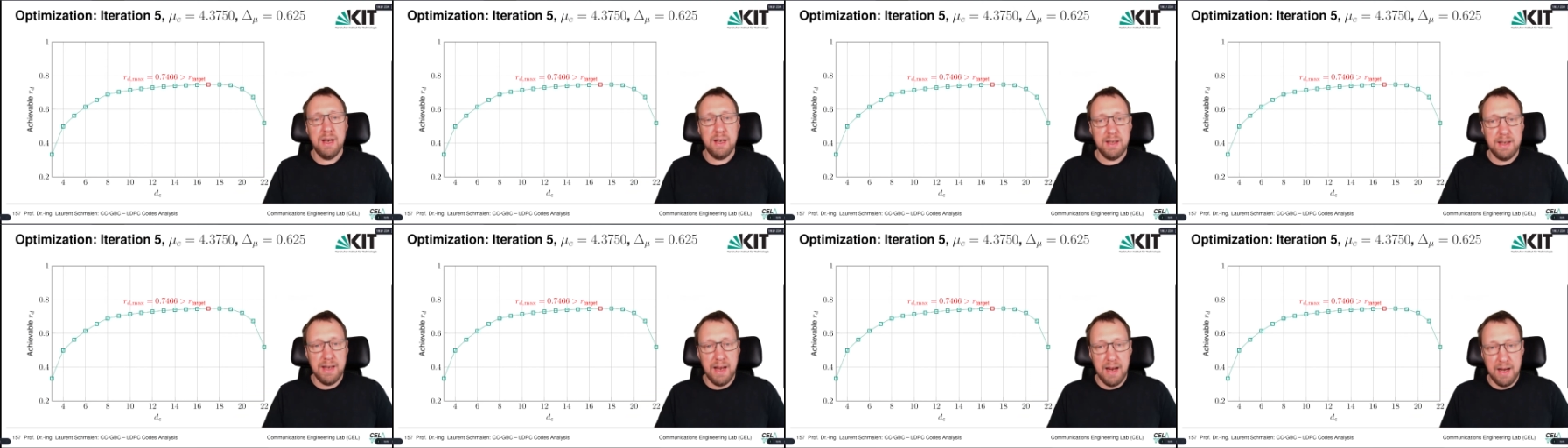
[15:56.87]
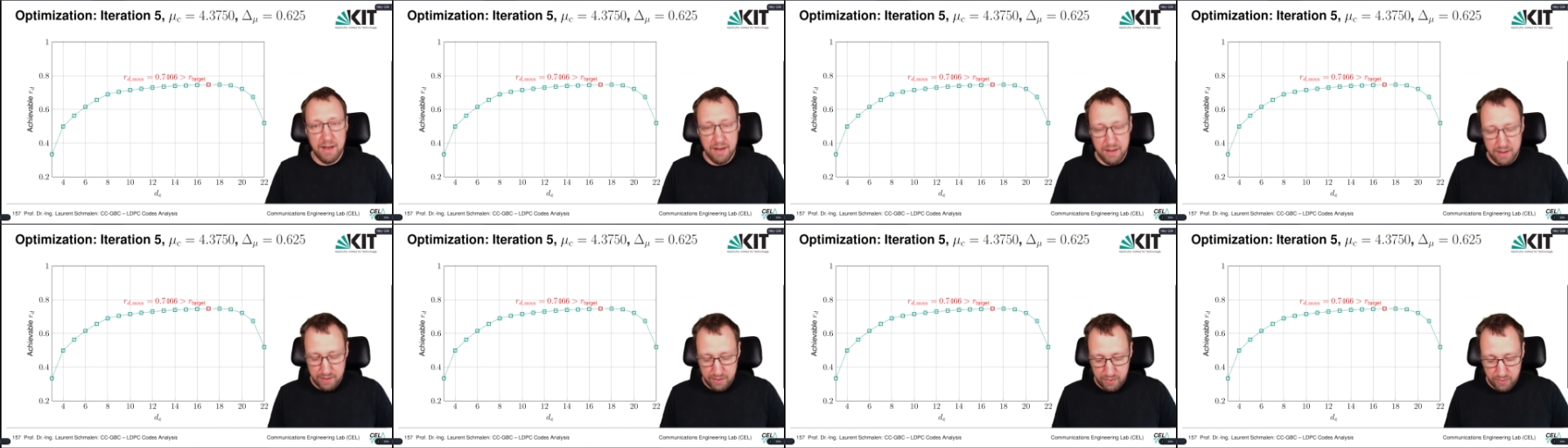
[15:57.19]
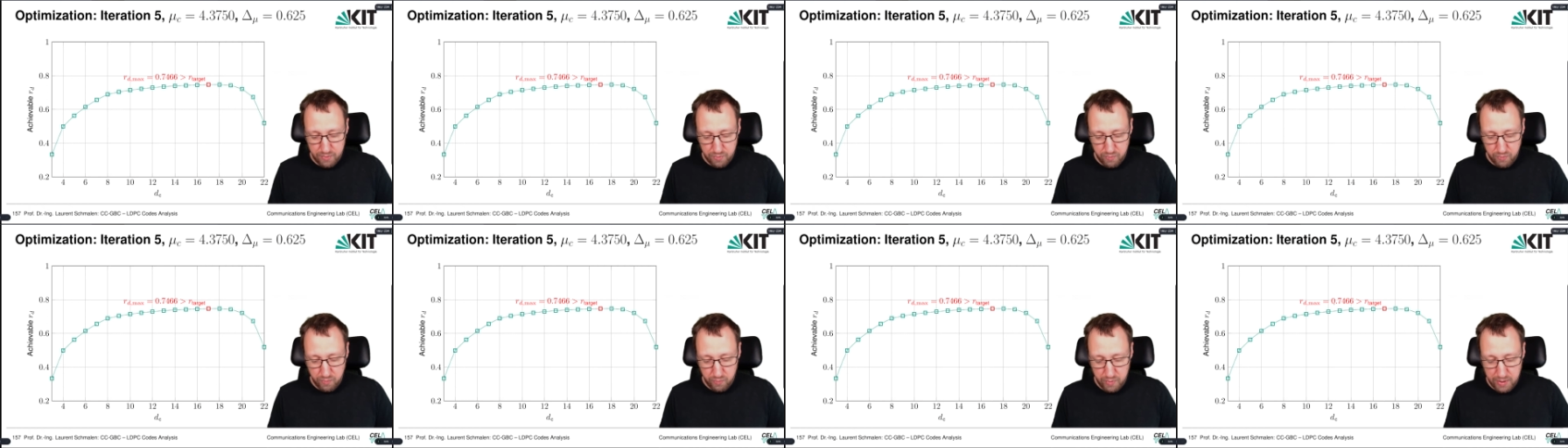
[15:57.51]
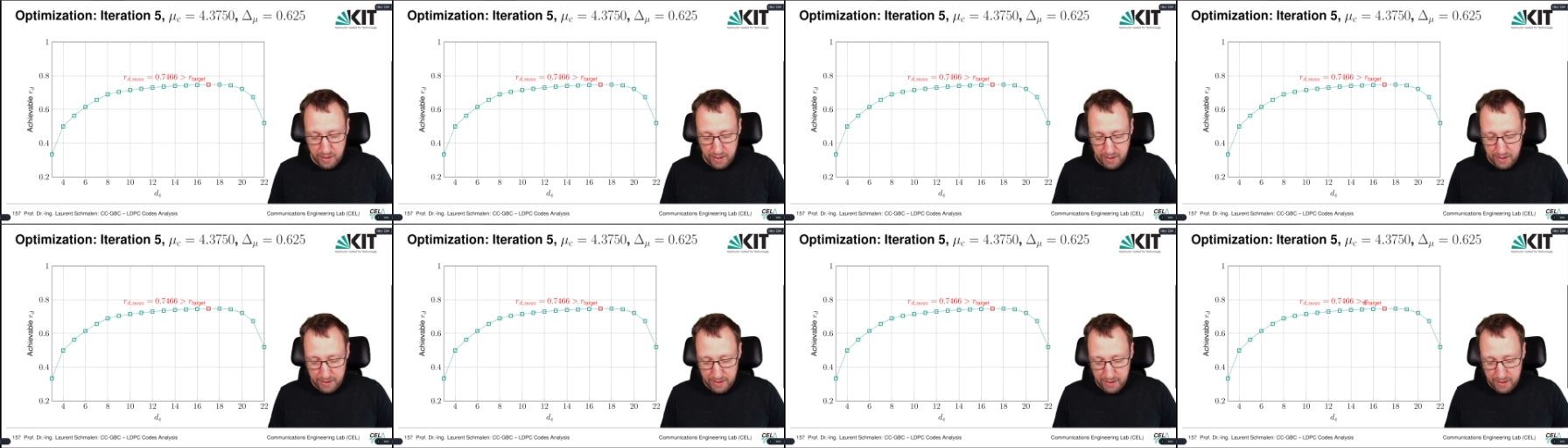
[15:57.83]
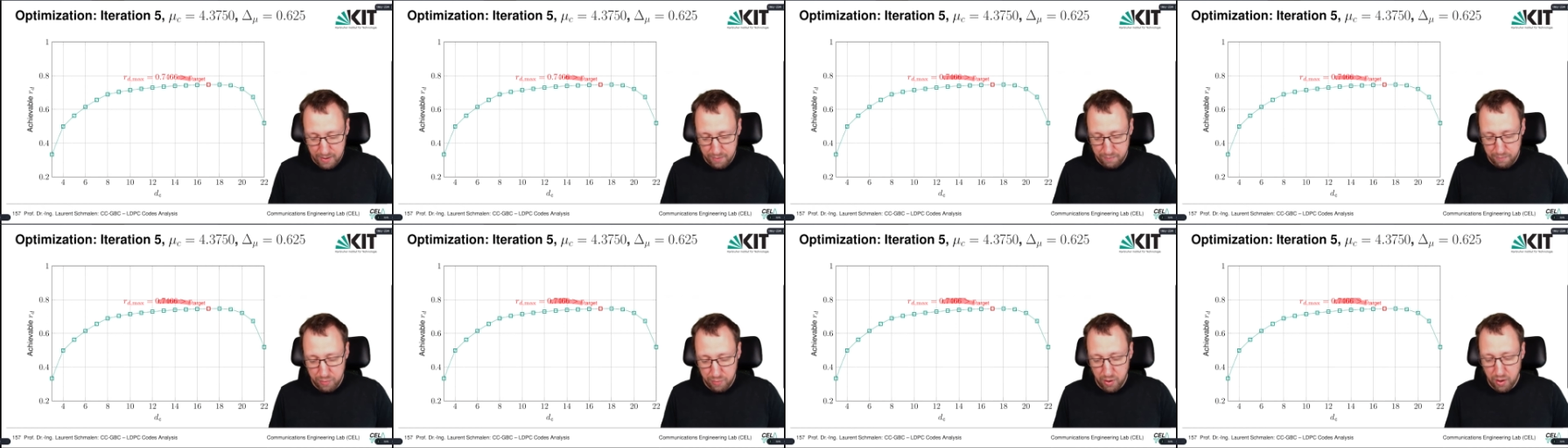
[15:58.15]
Then we are again
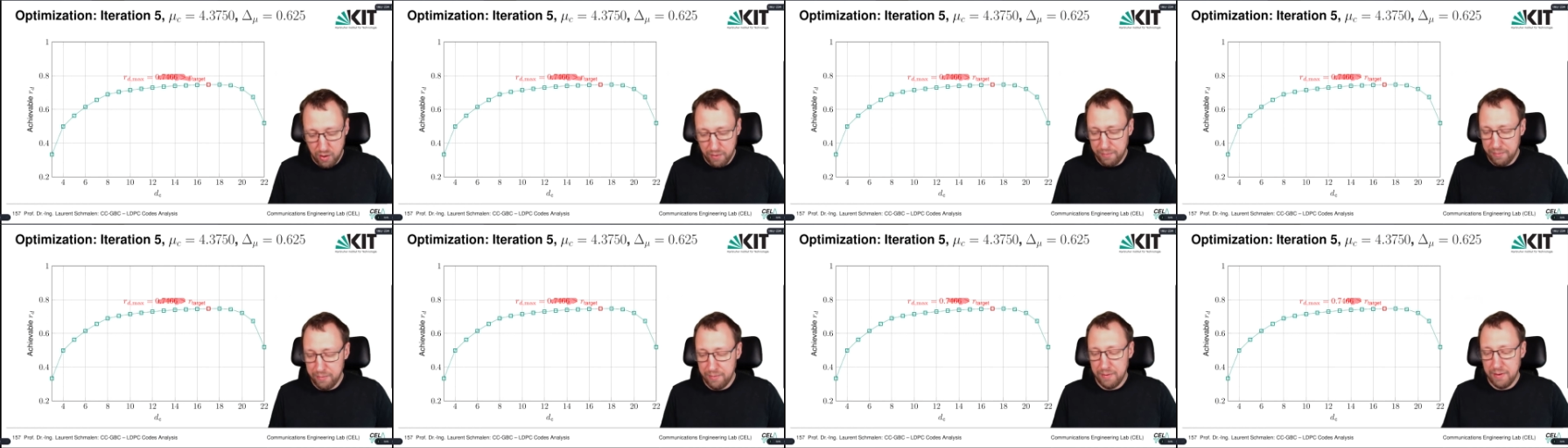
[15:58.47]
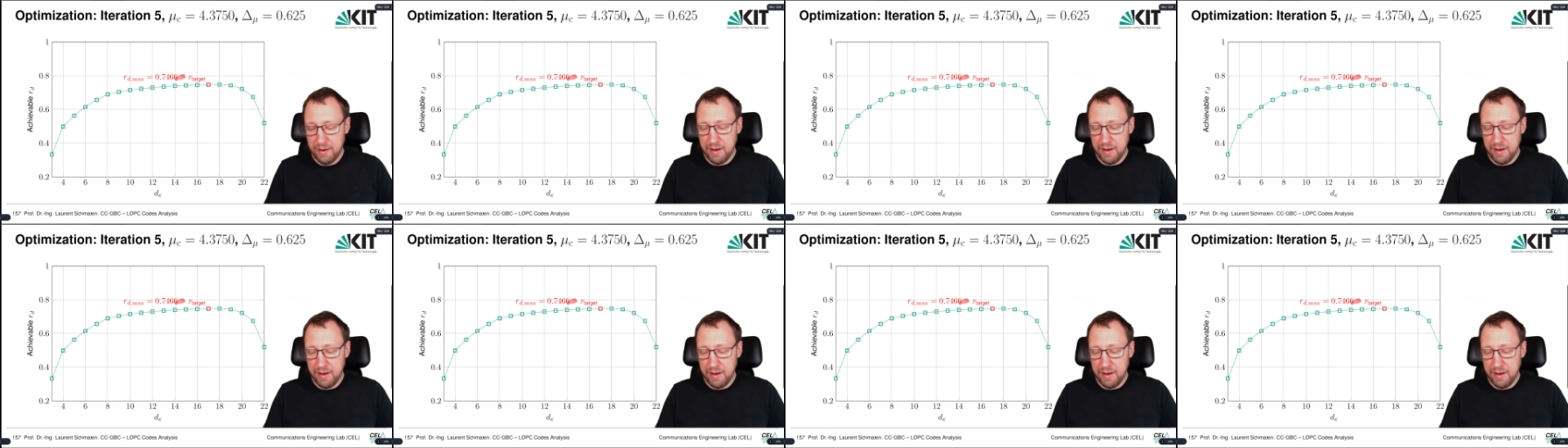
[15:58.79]
above.